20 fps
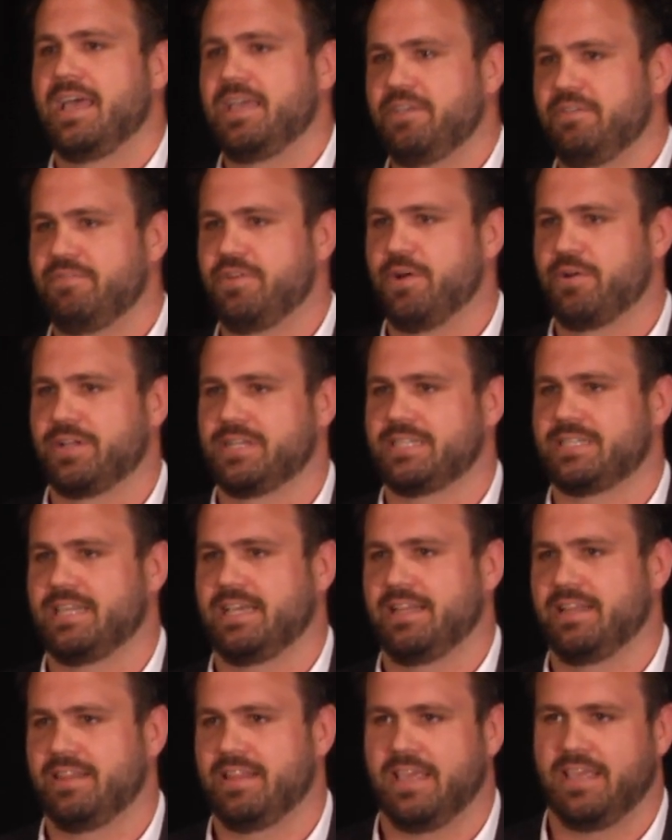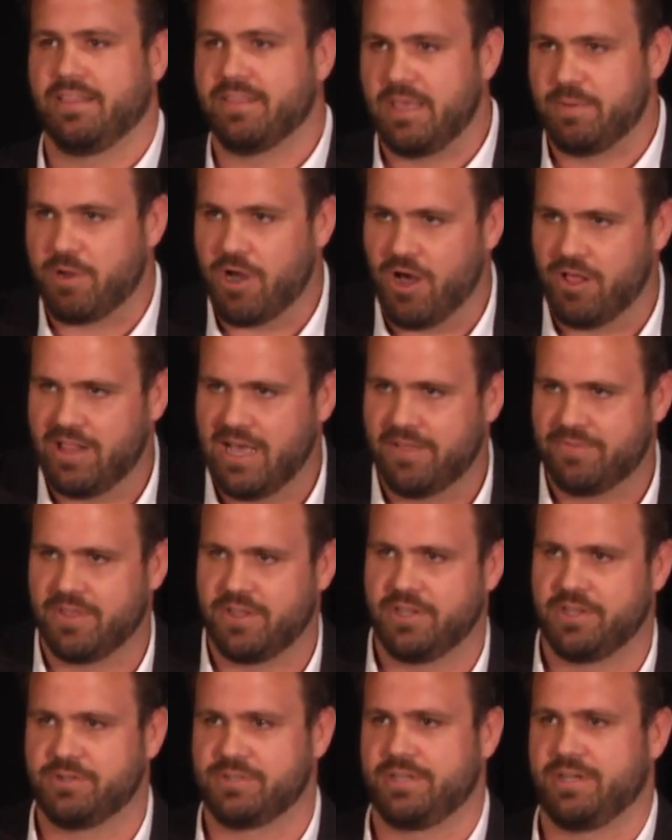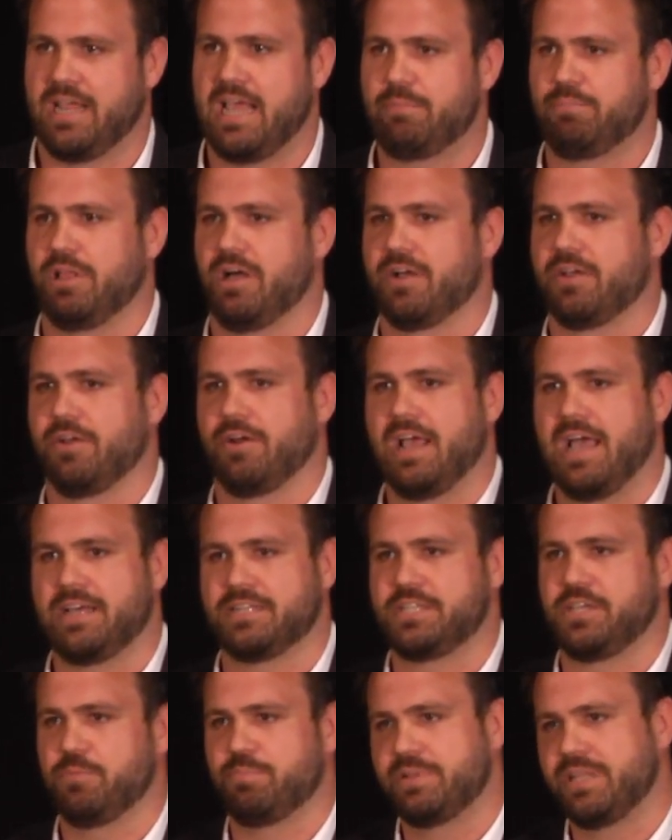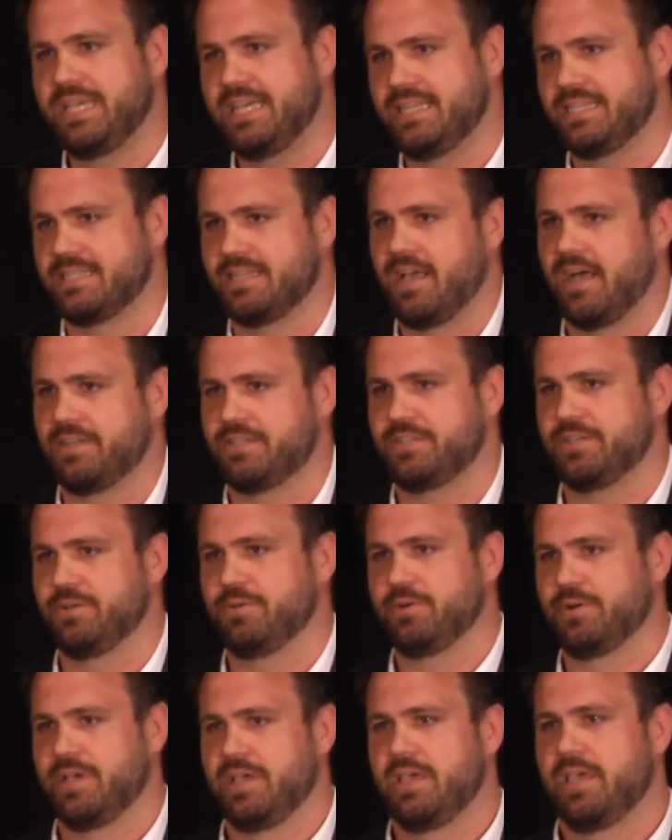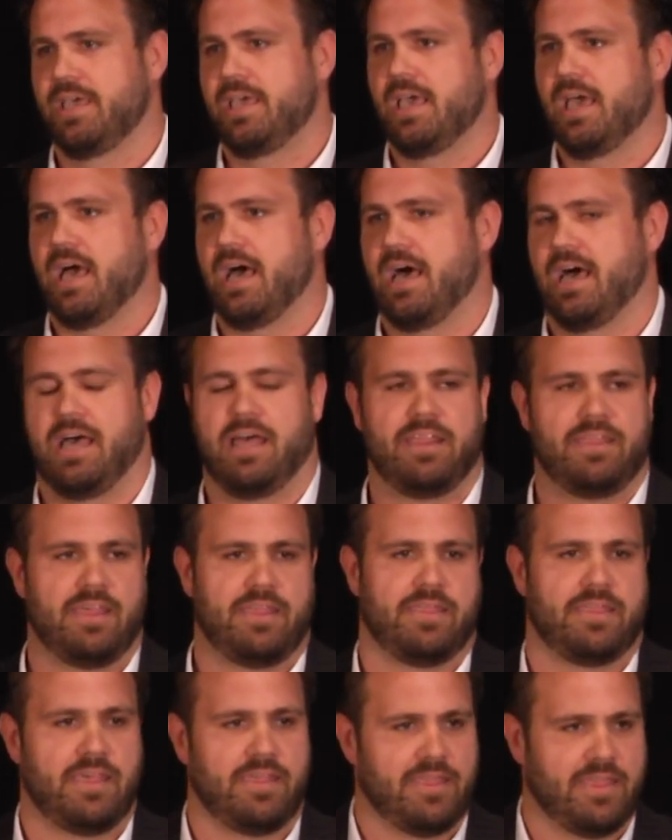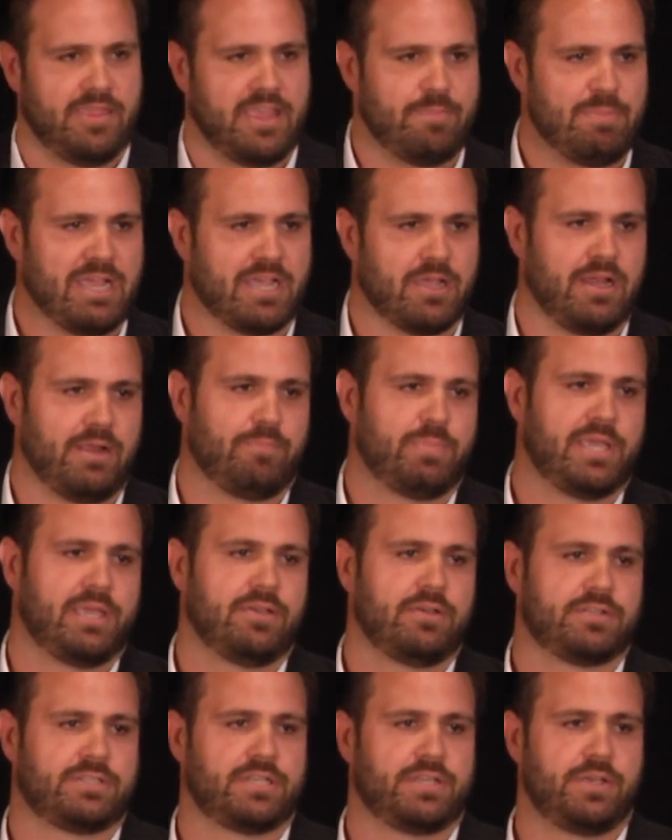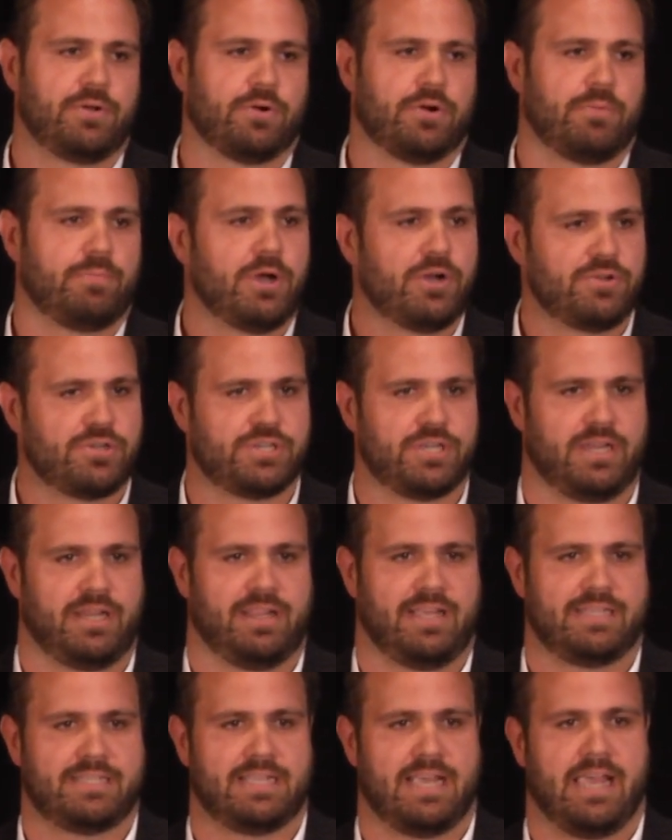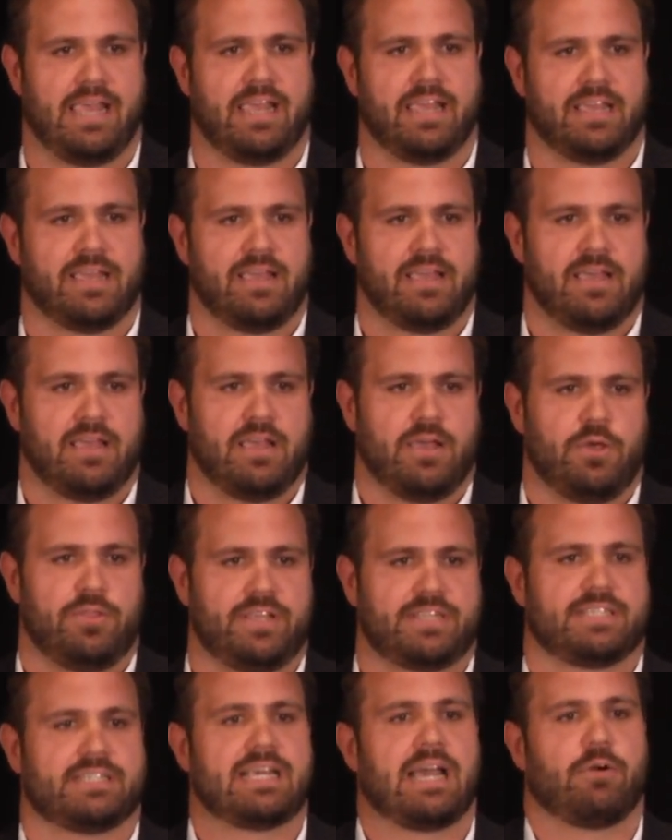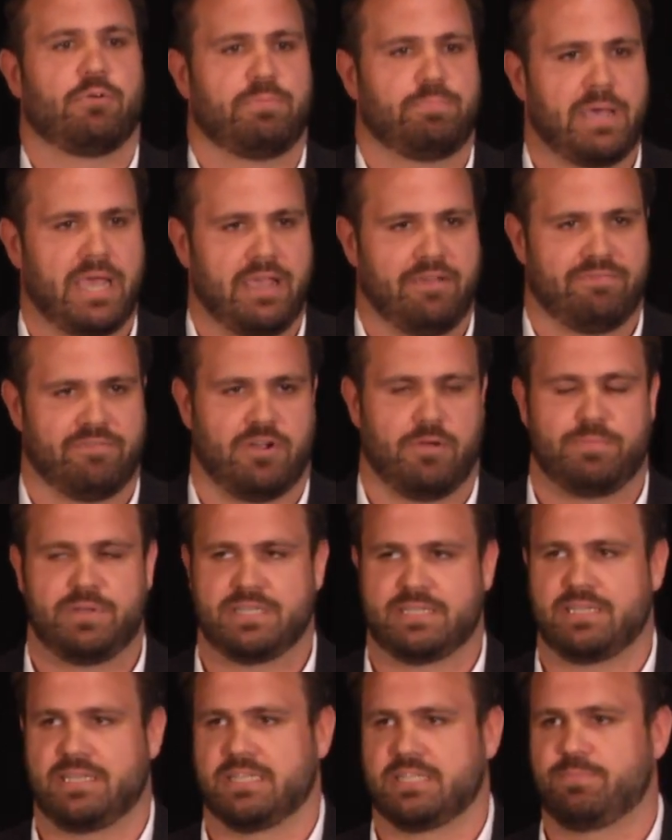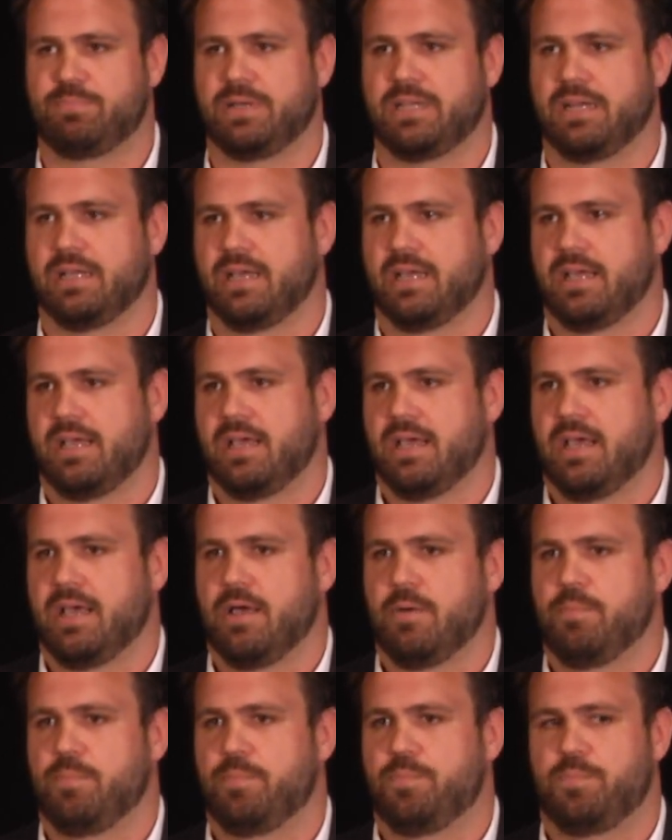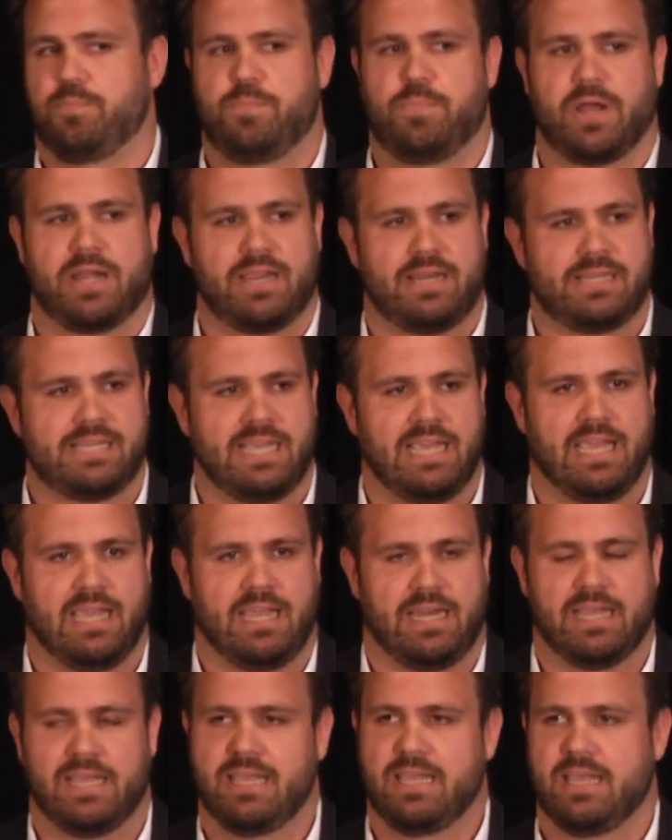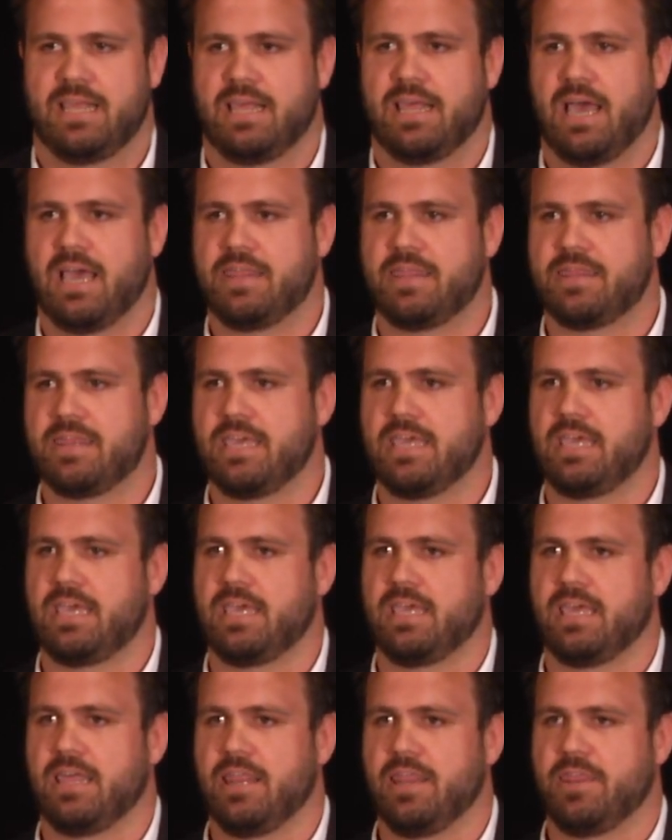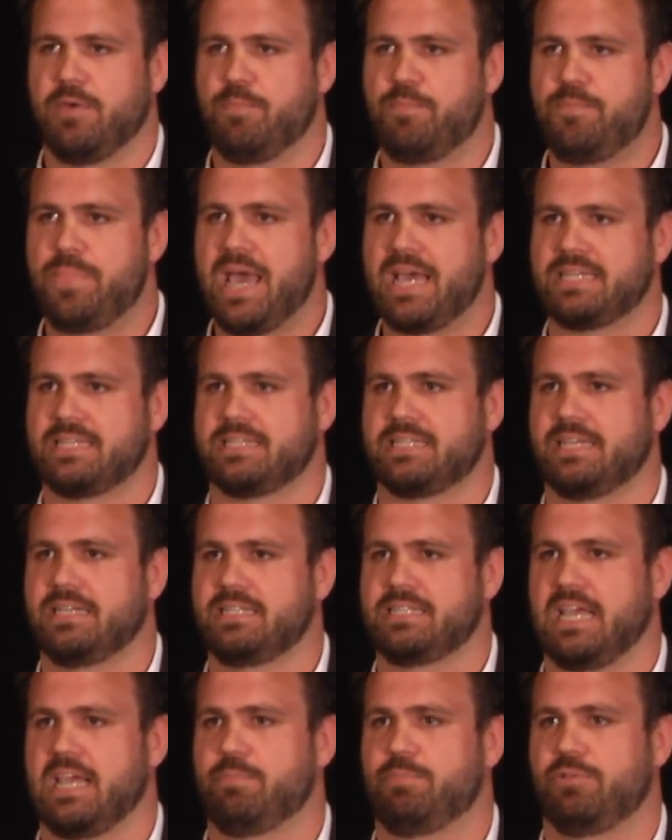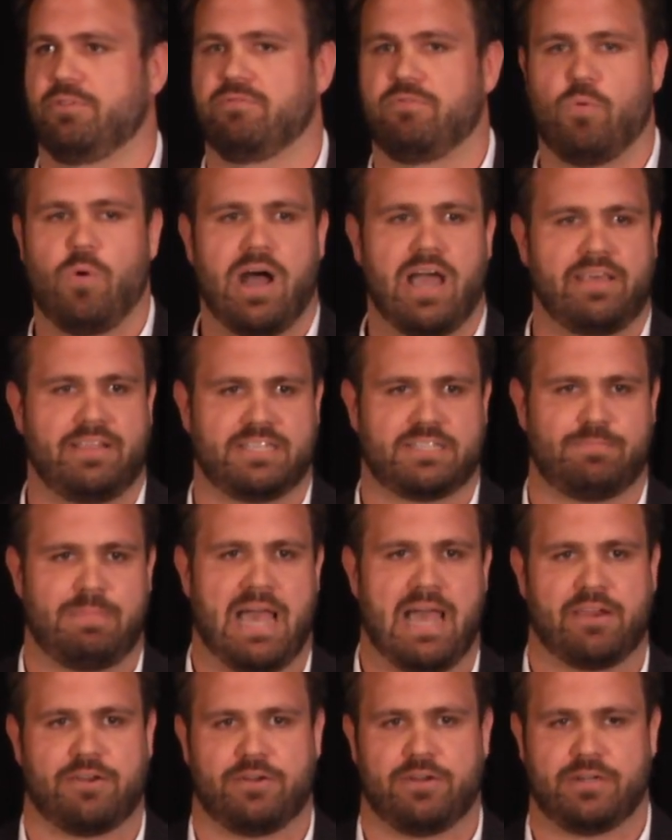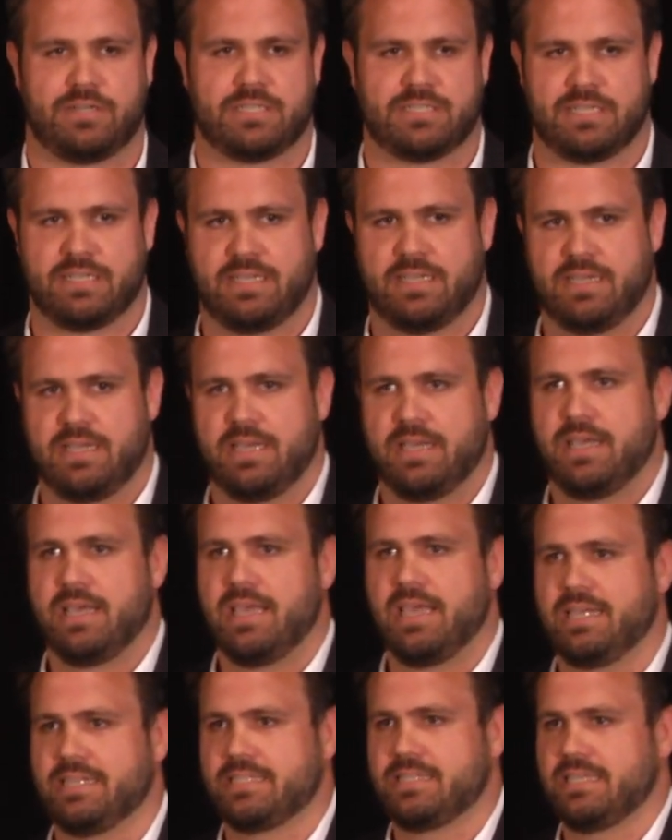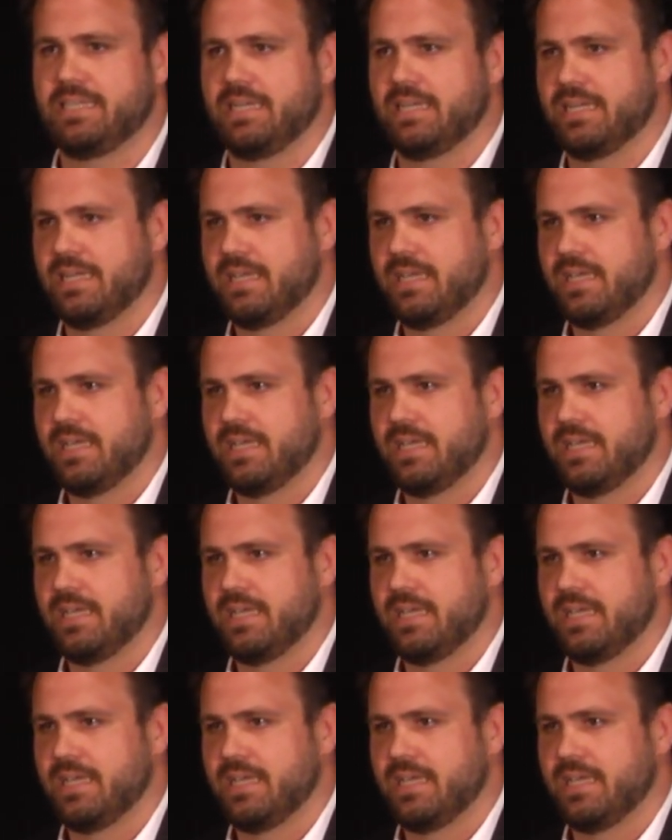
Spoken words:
you've noticed that they call out that you're using an ad blocker and ask you please not to. They make an appeal to your emotion. They say, this is how we pay for our business. But indeed, I think the best example of why this matters is that,